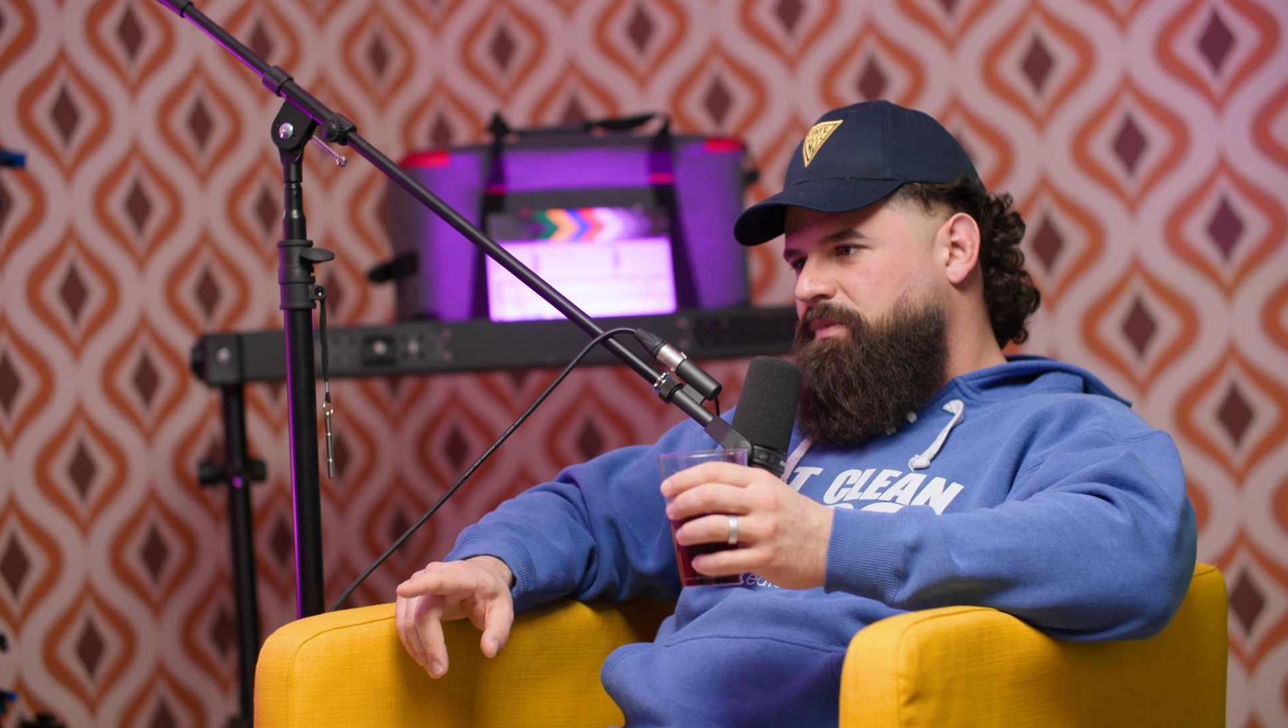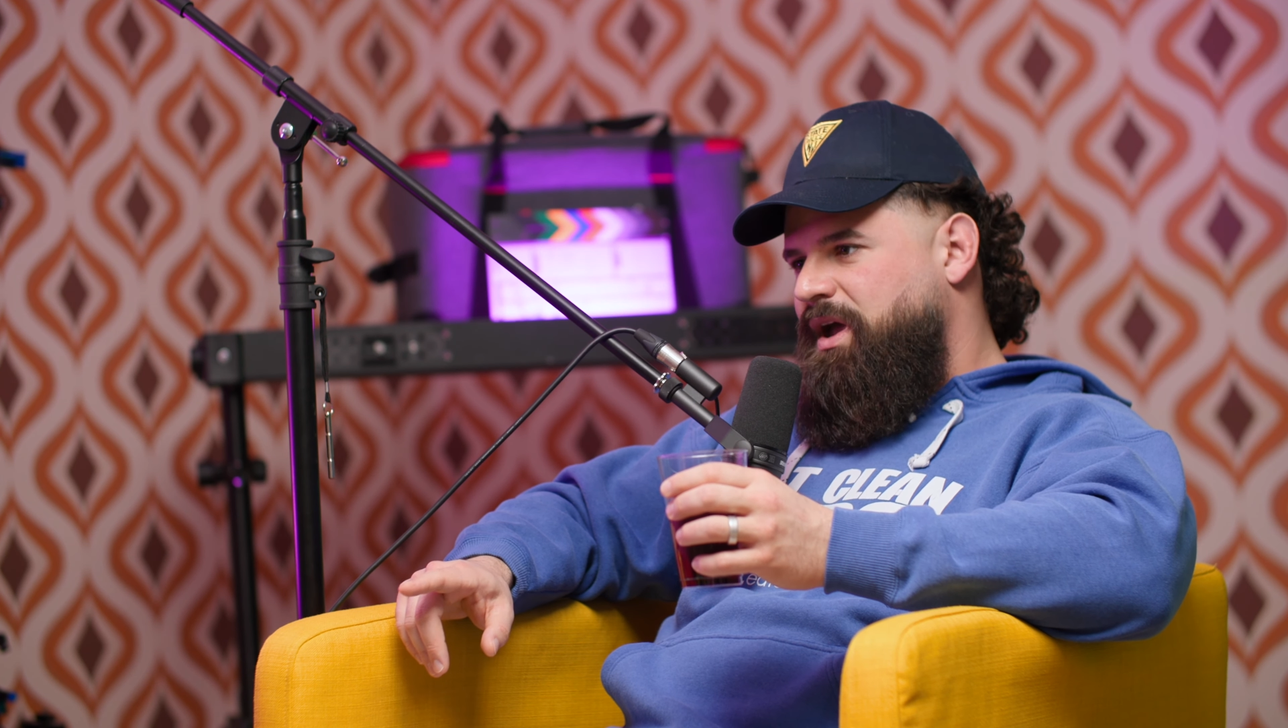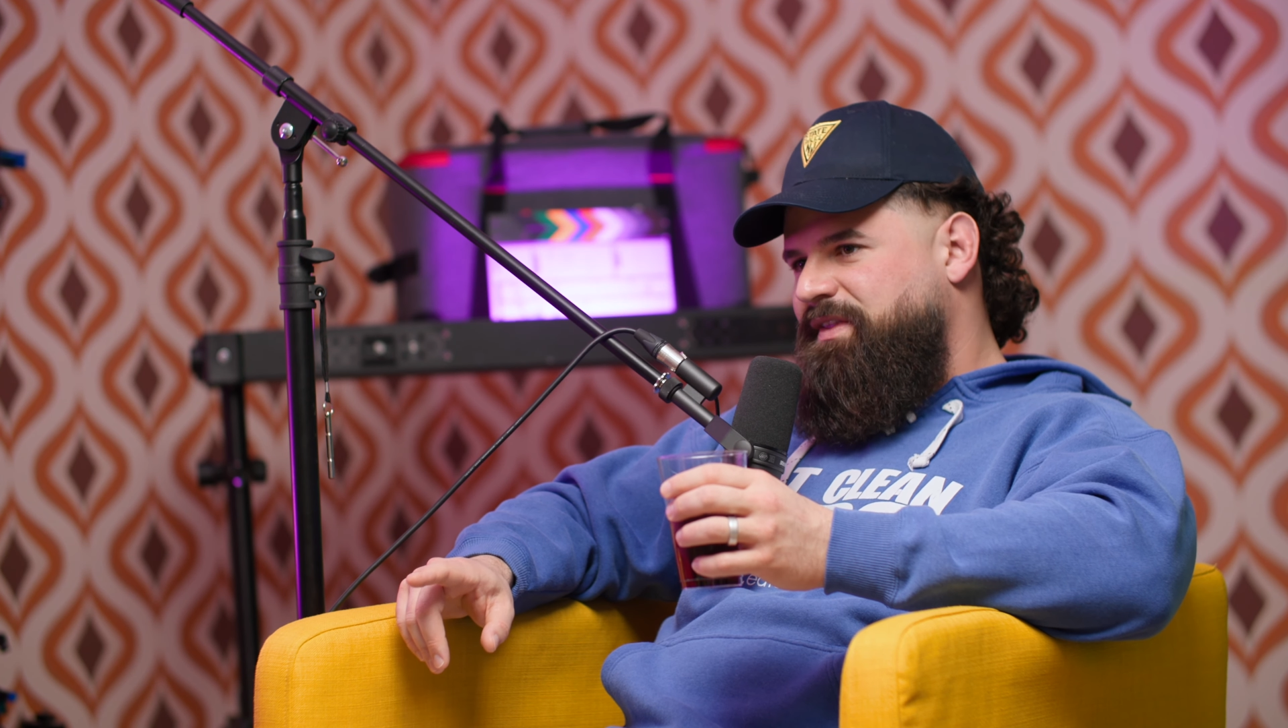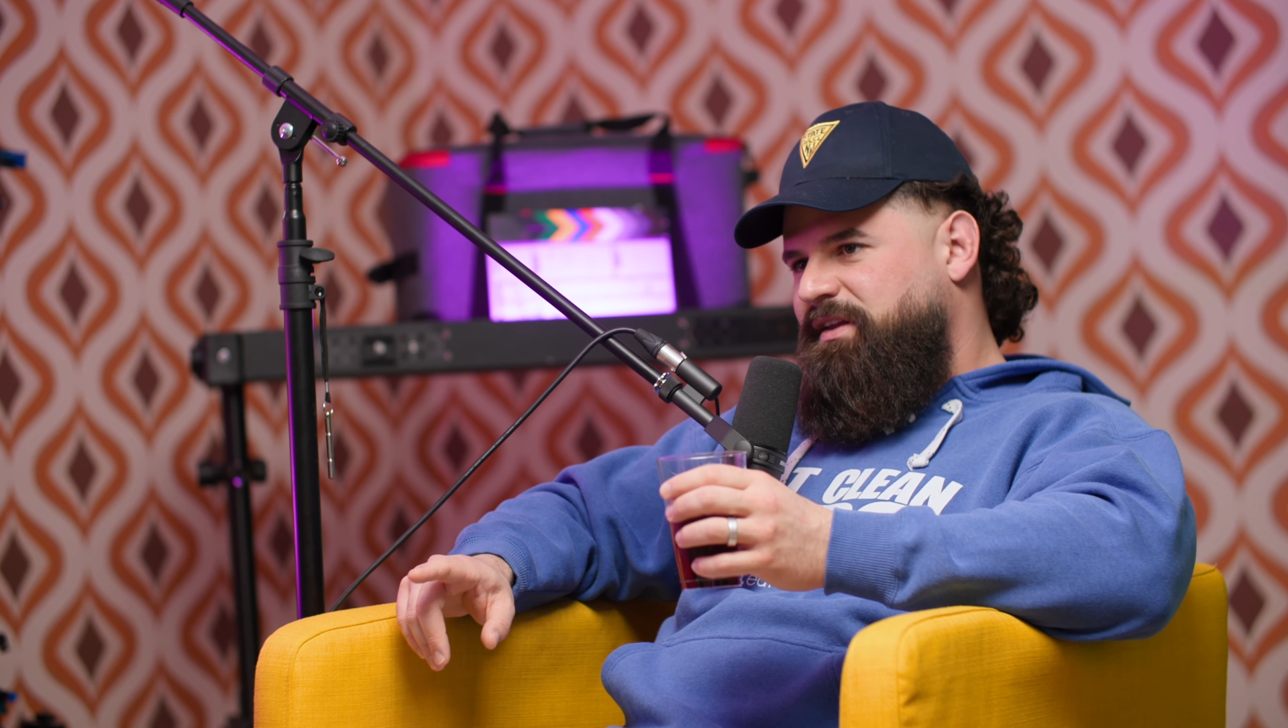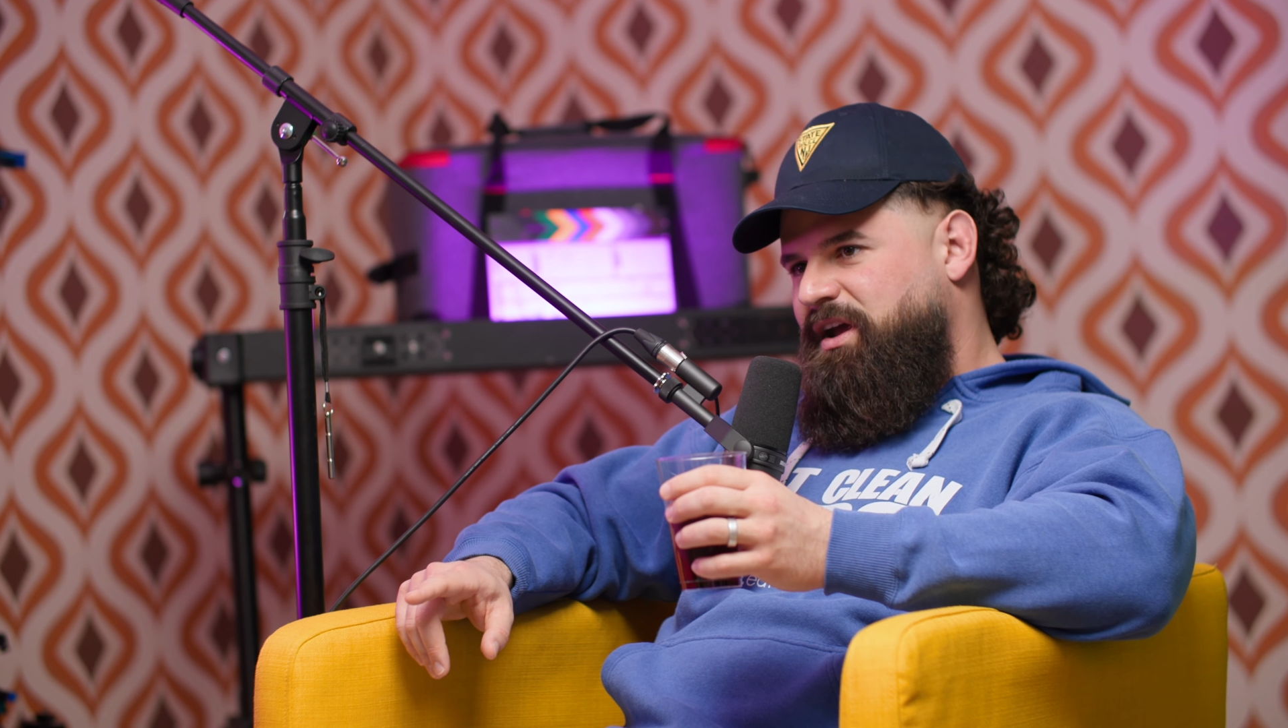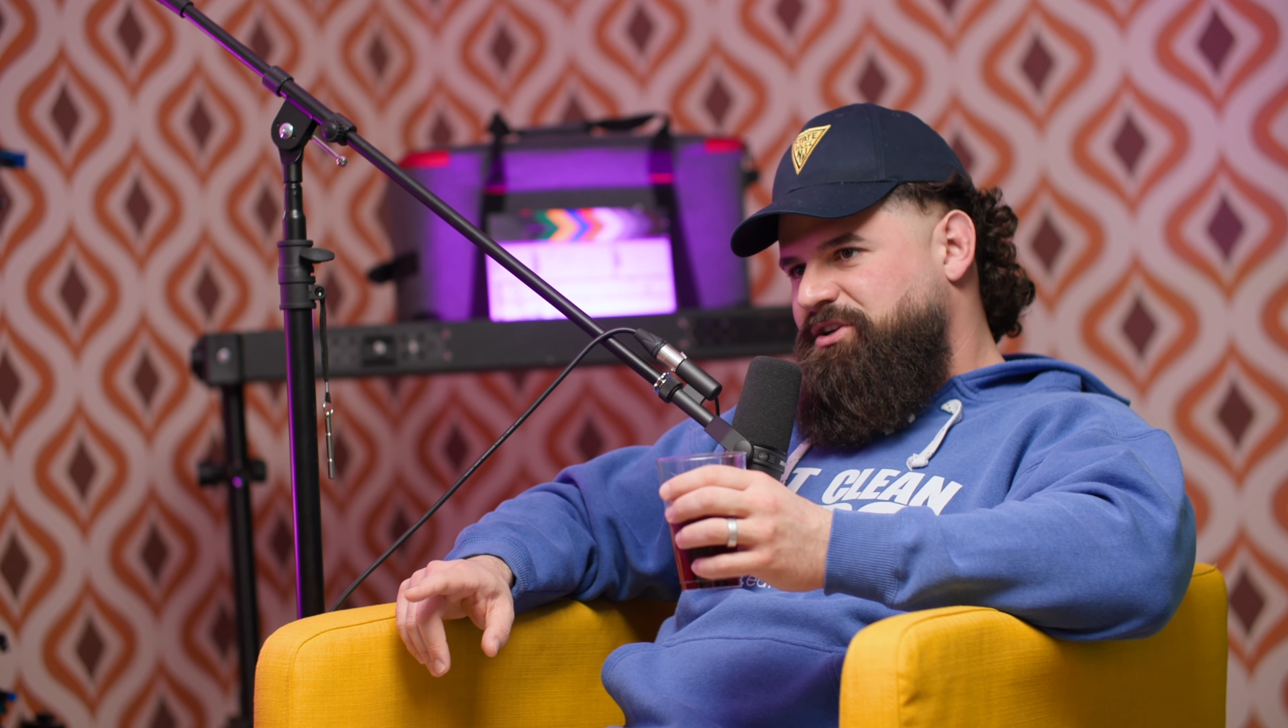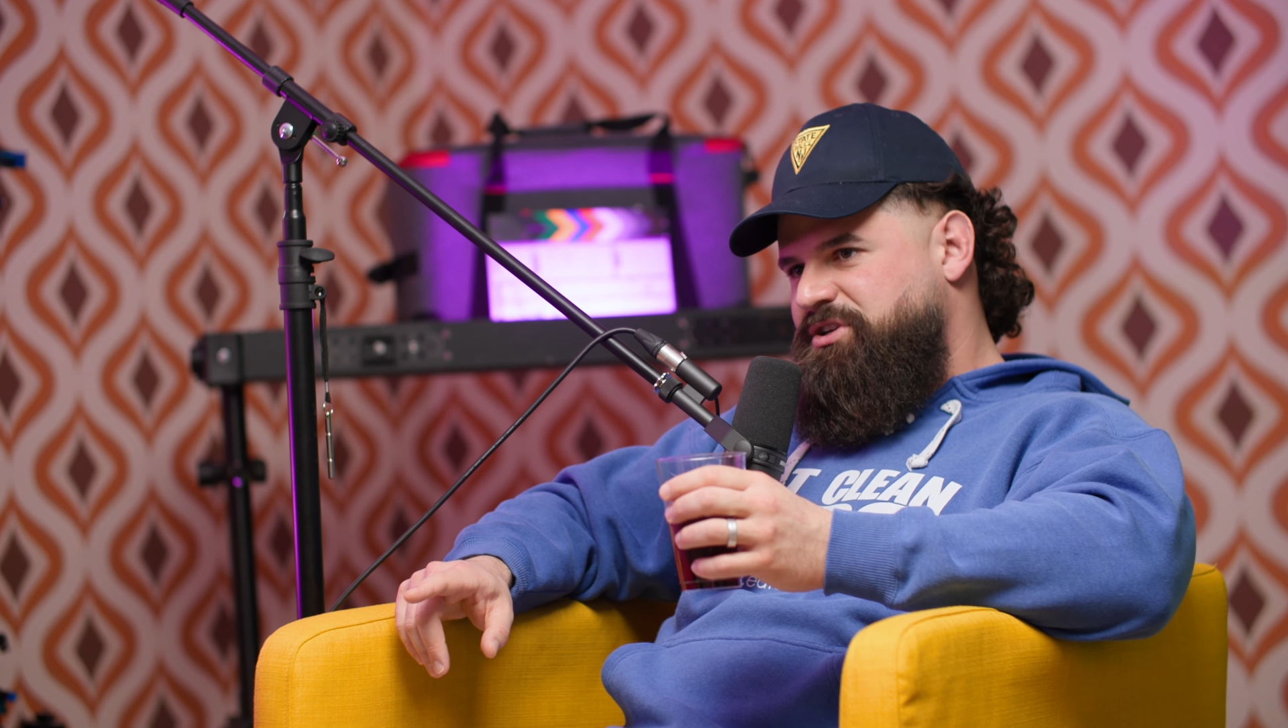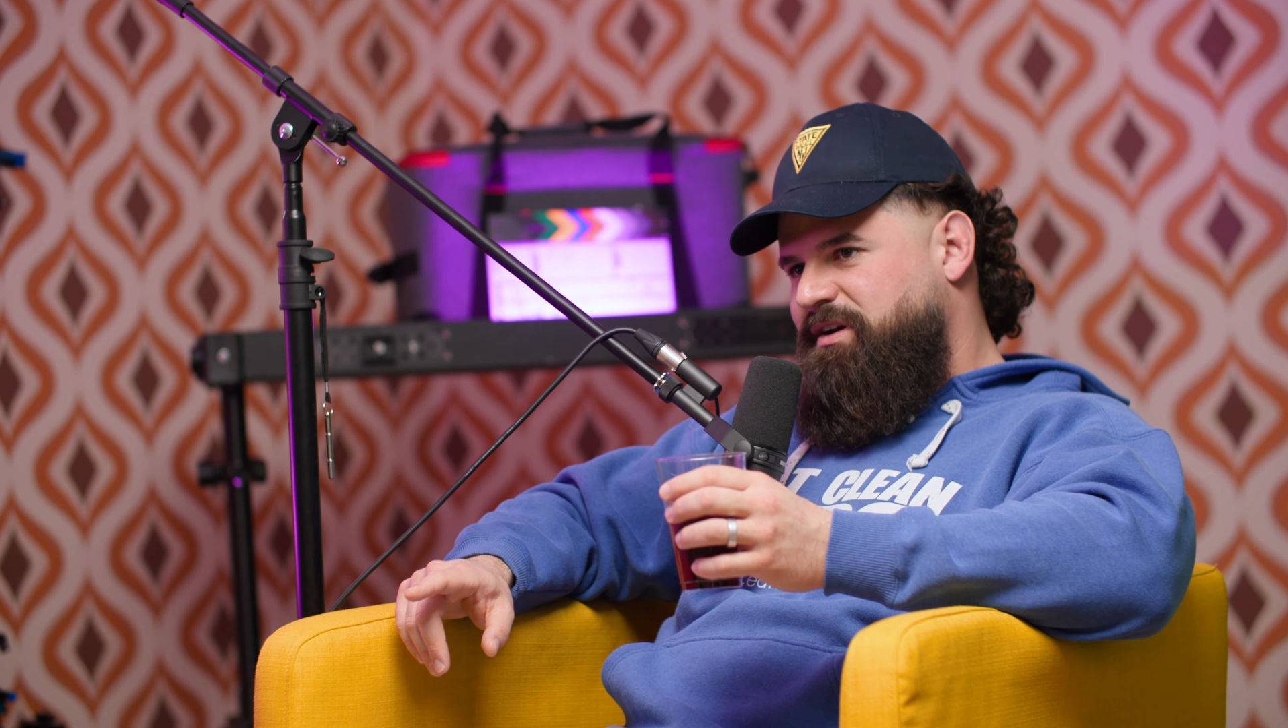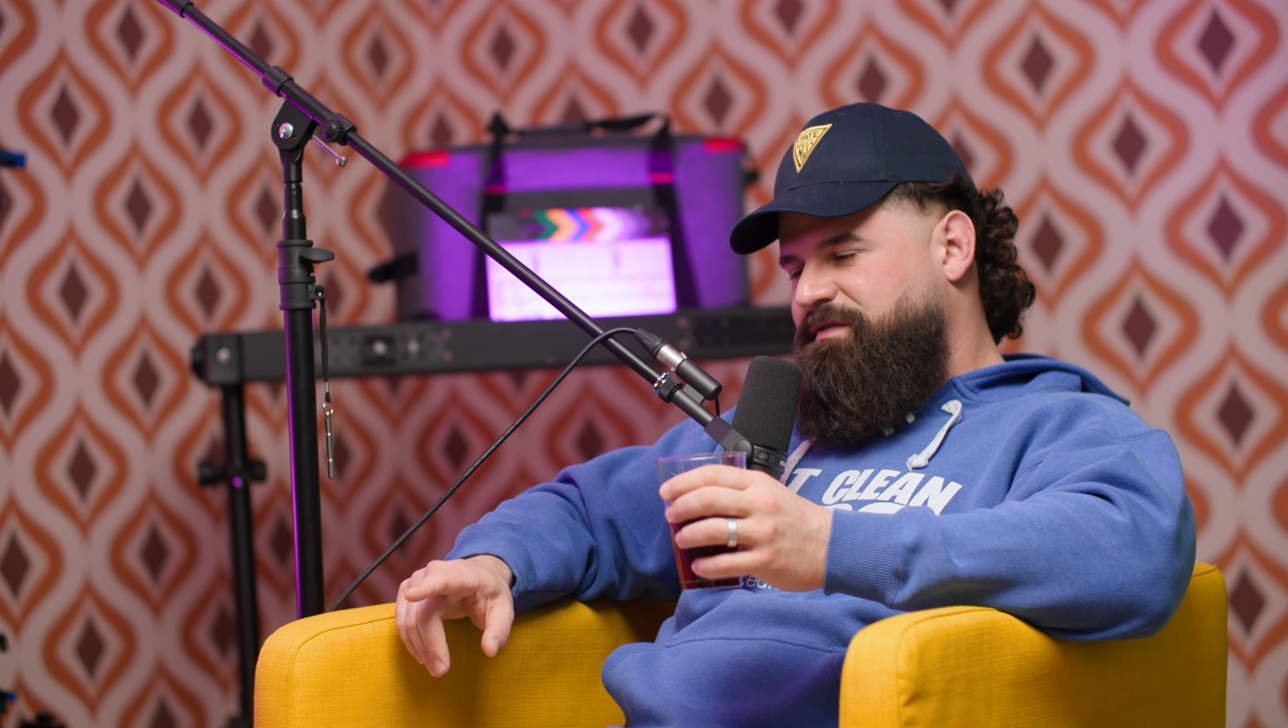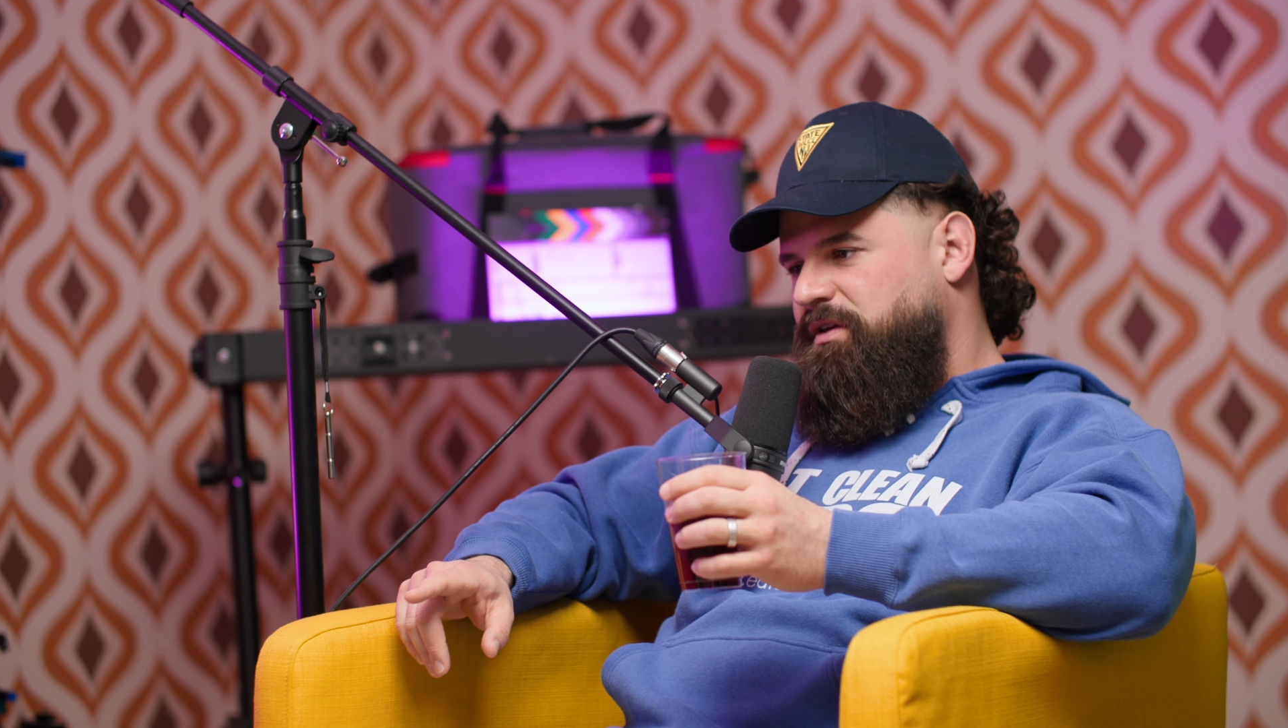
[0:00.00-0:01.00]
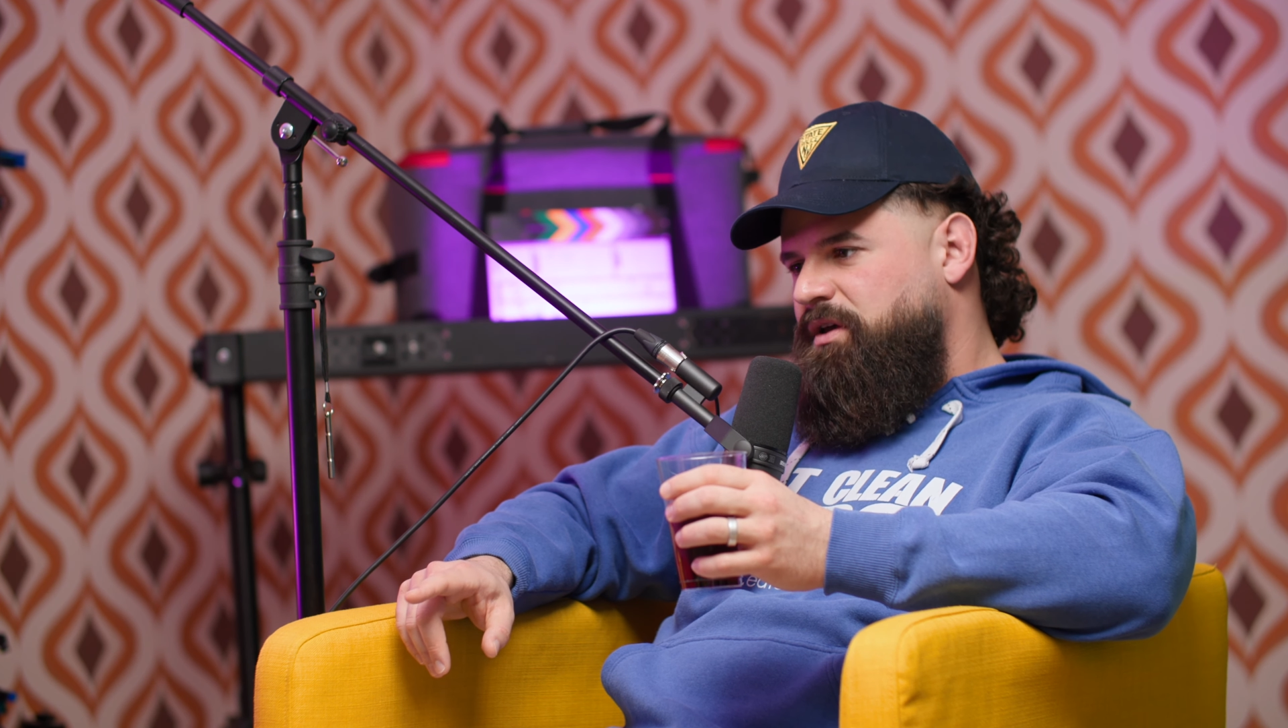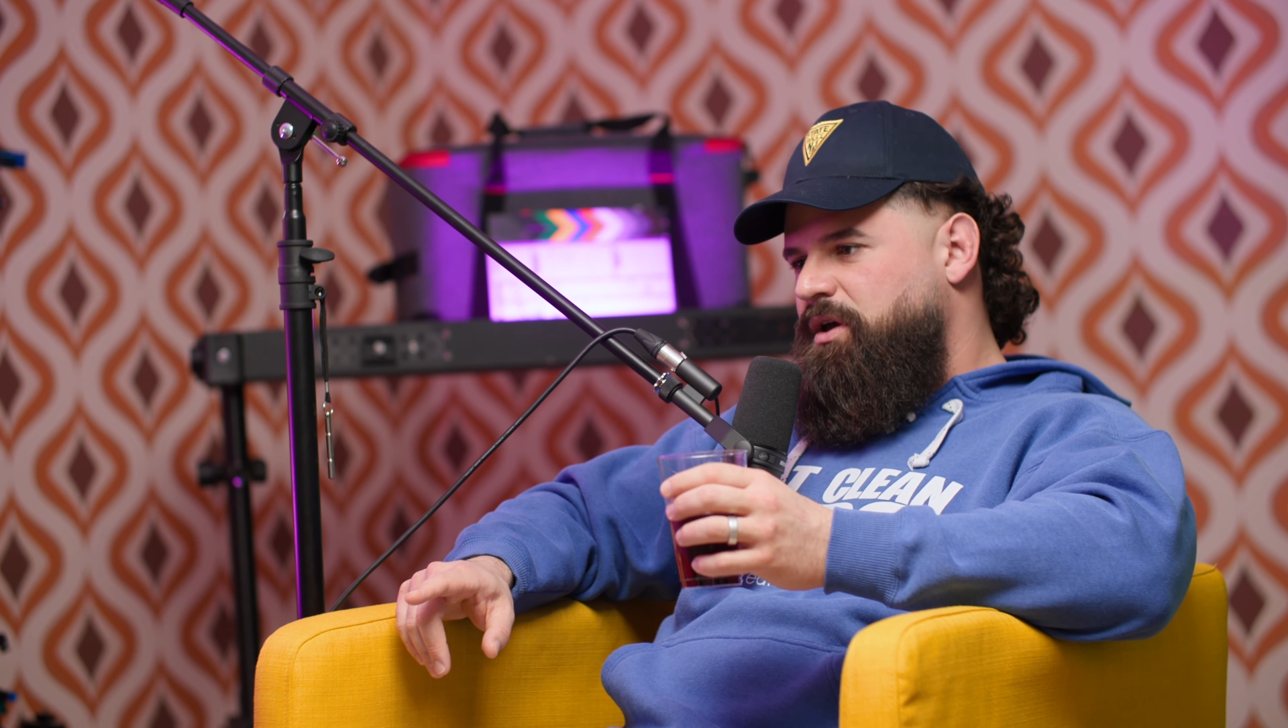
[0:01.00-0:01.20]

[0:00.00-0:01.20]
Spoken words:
at the night shift.